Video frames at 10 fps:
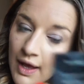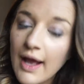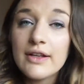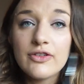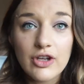
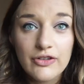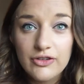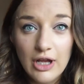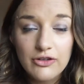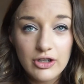It's just
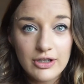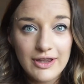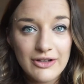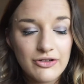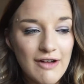such a good
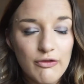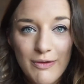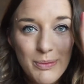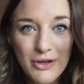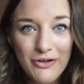thing to travel
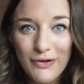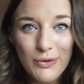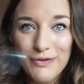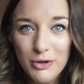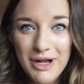with because you've got
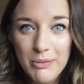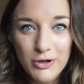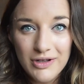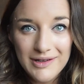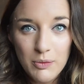all of your brow
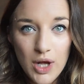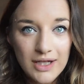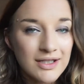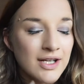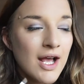products in
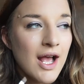one.